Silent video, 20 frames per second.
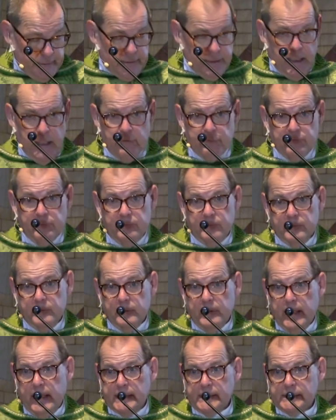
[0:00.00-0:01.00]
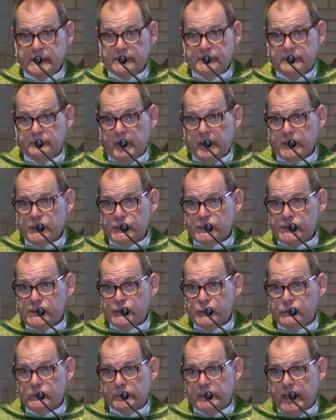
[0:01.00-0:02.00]
loved as much
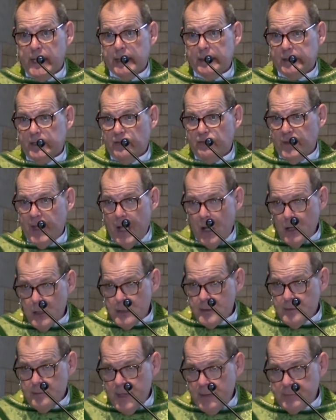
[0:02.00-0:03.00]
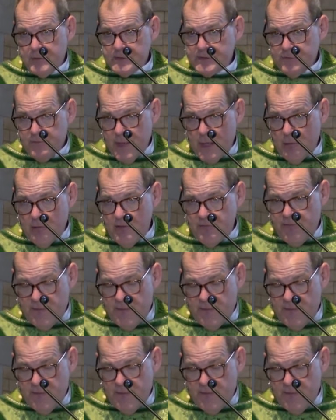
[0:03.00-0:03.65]
as you or I love our, the members of our